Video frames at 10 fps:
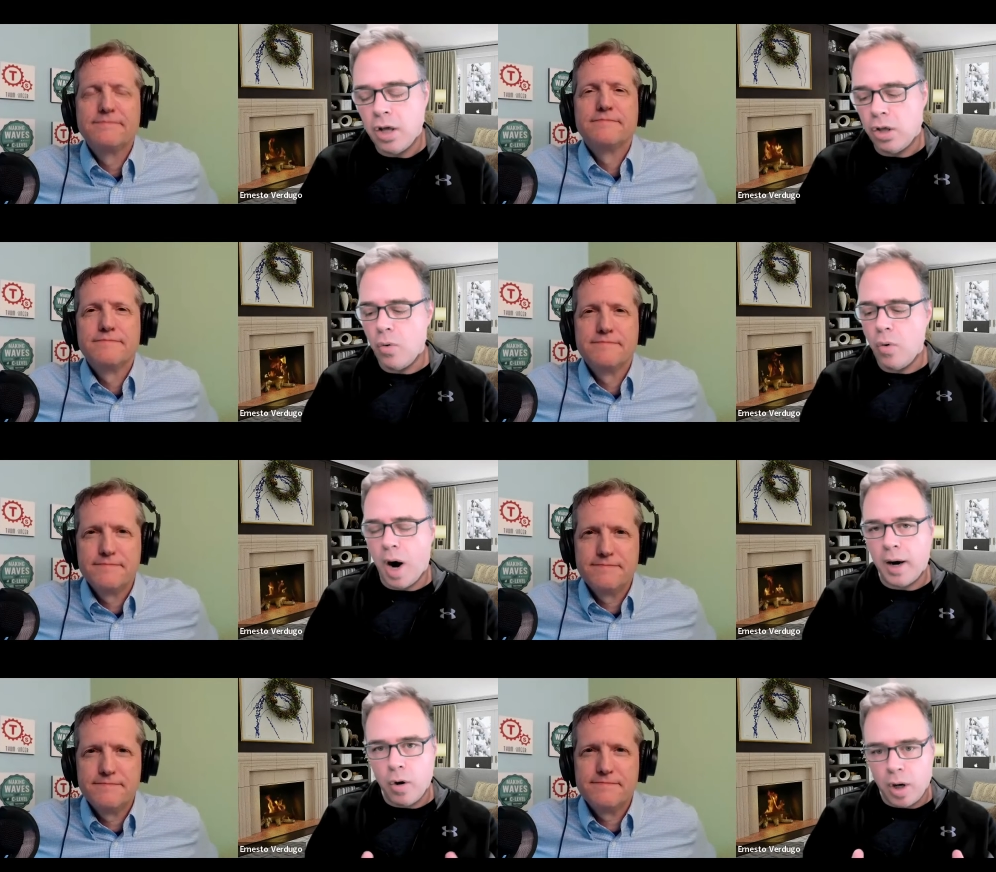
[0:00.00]
Speaker 1: You
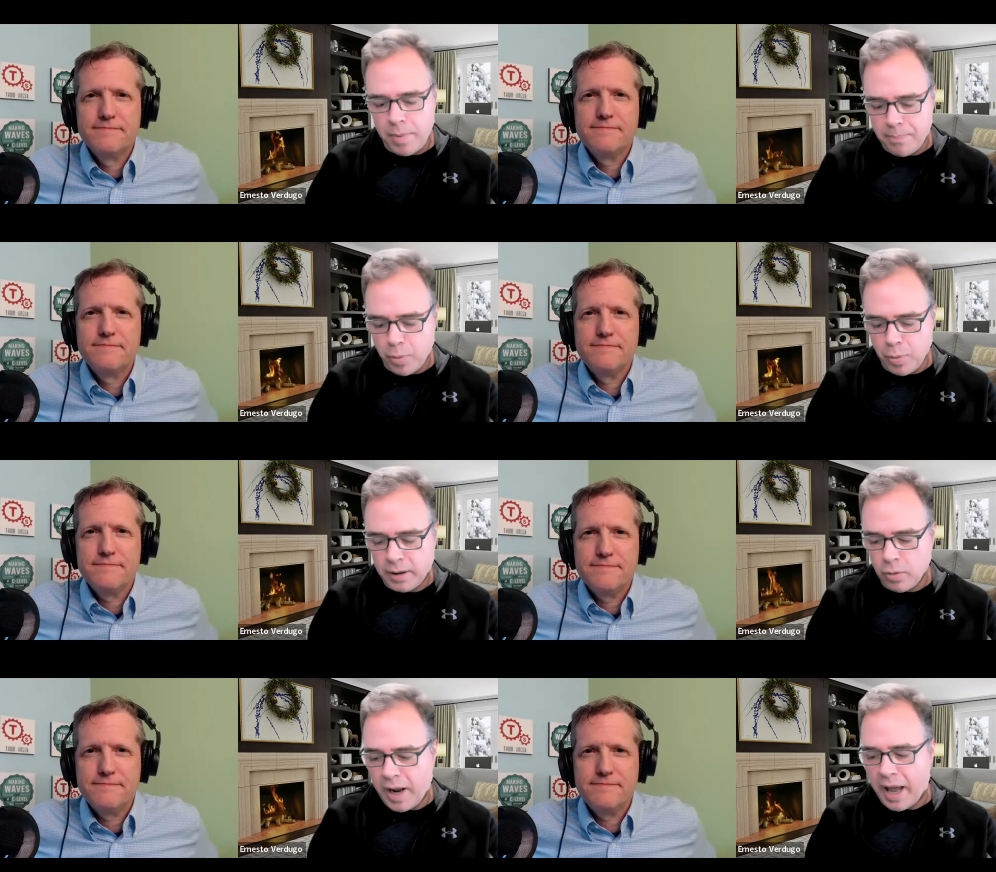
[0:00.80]
are going to be
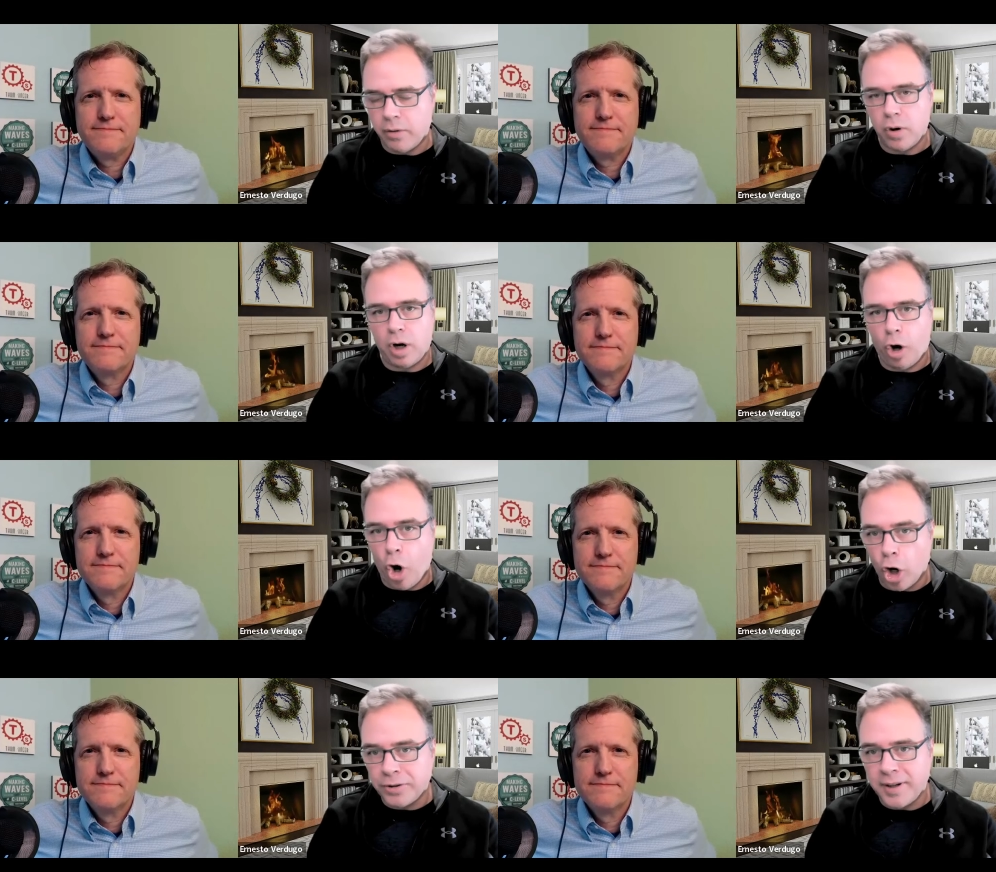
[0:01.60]
putting together
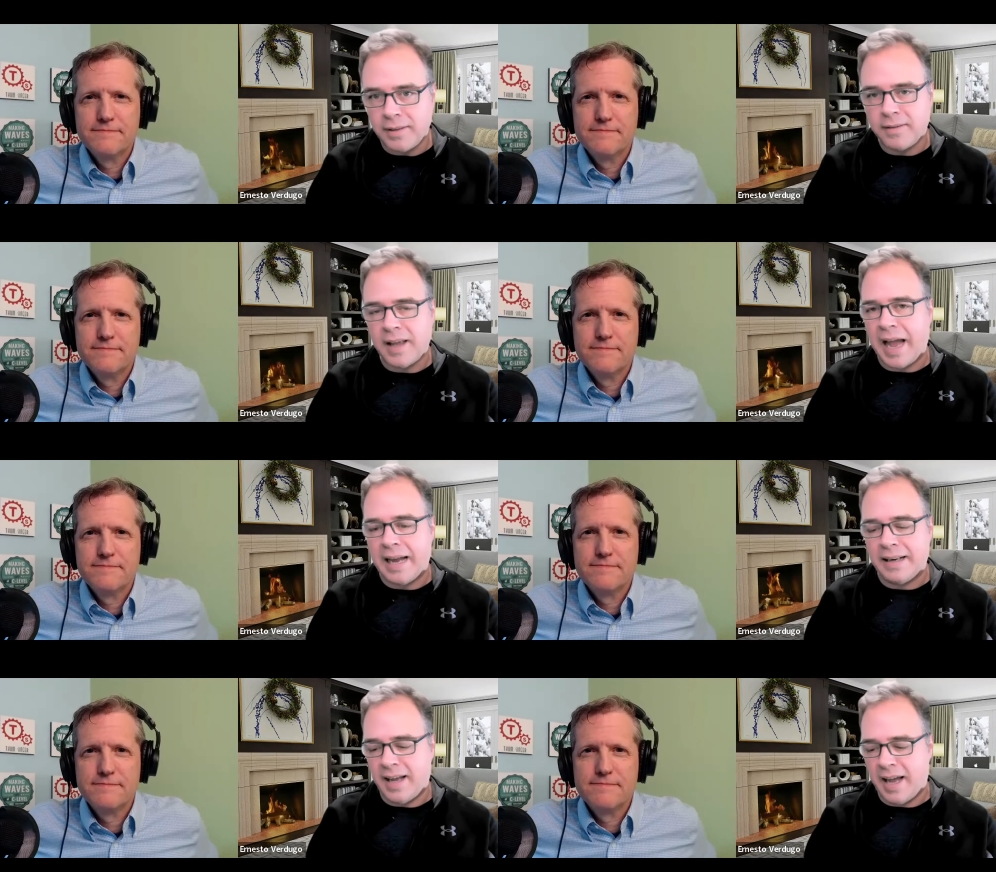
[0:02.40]
content,
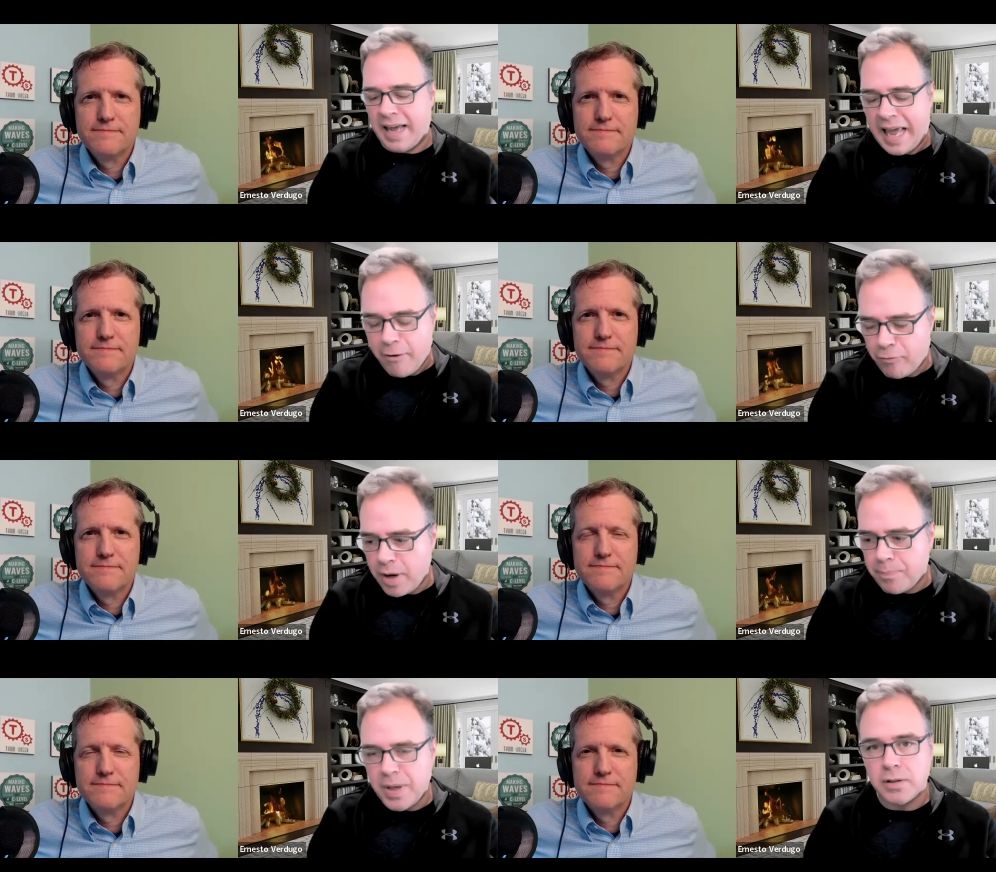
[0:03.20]
and
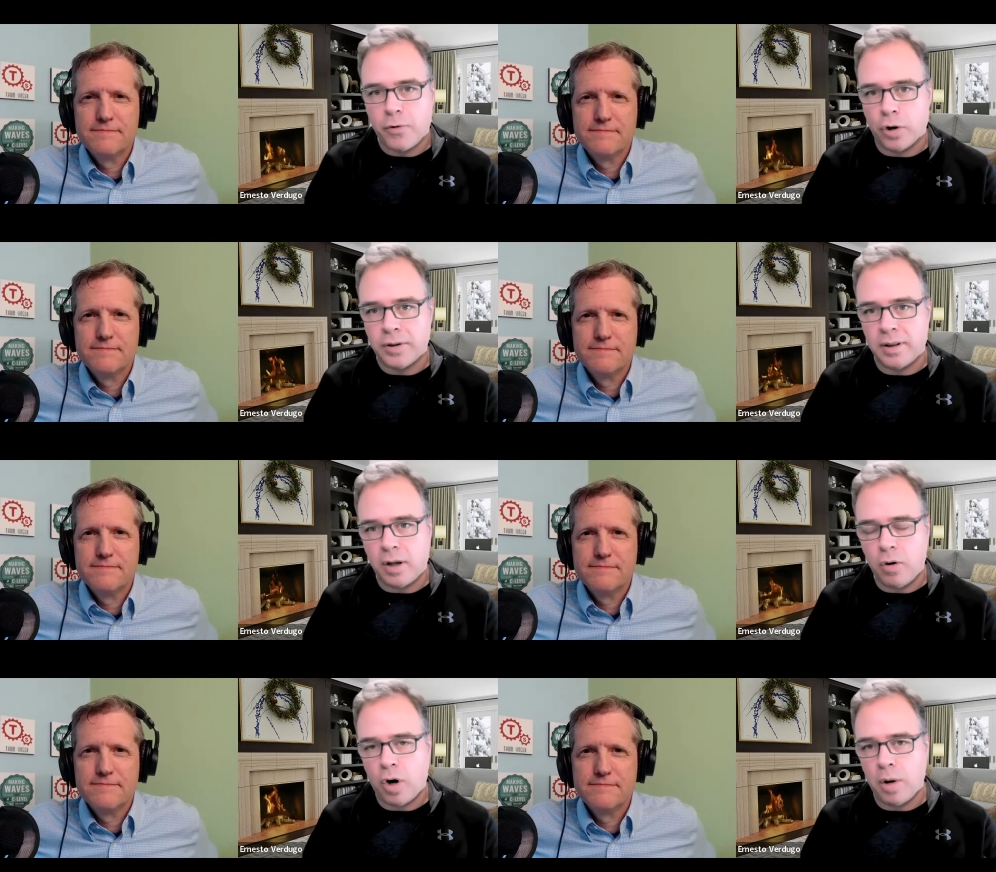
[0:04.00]
every piece of content
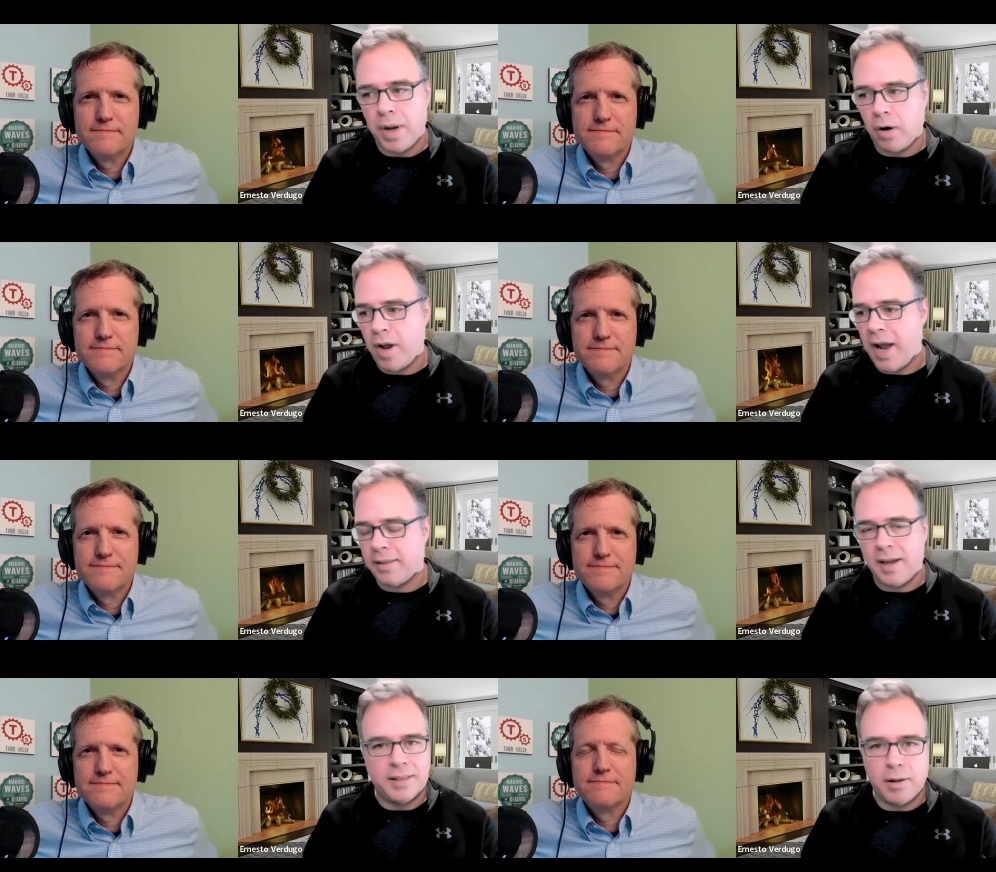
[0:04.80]
that you're going to be
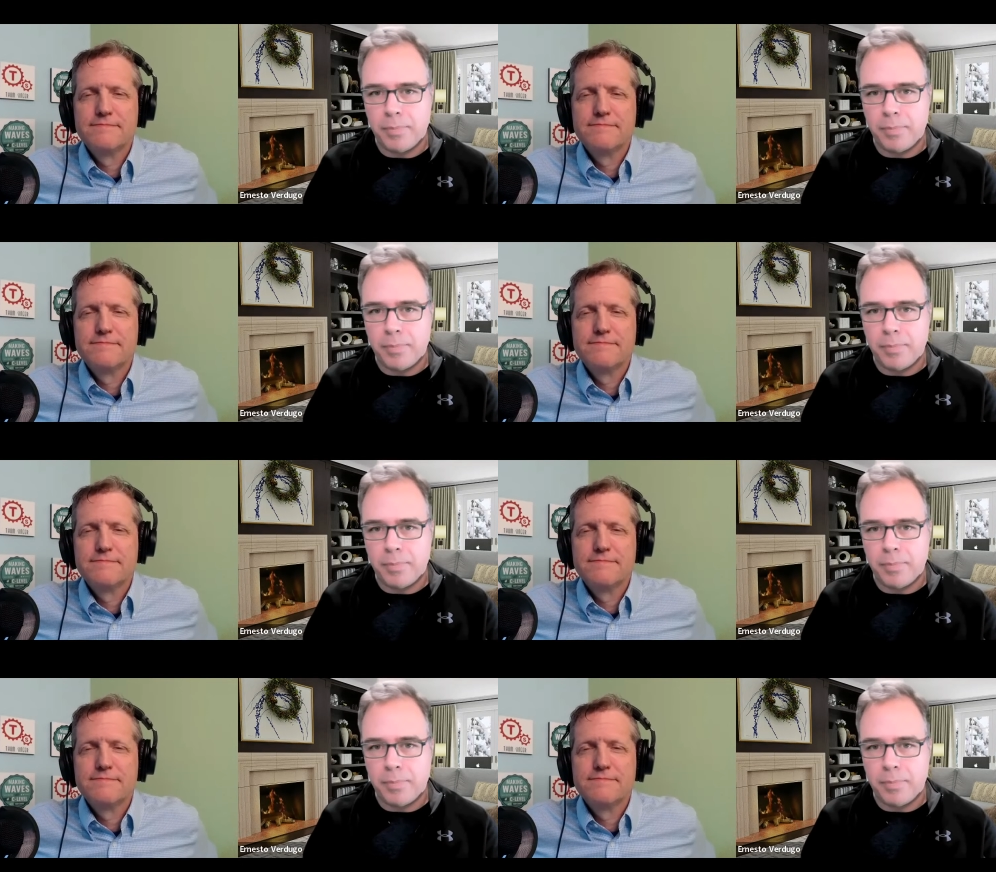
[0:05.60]
creating at the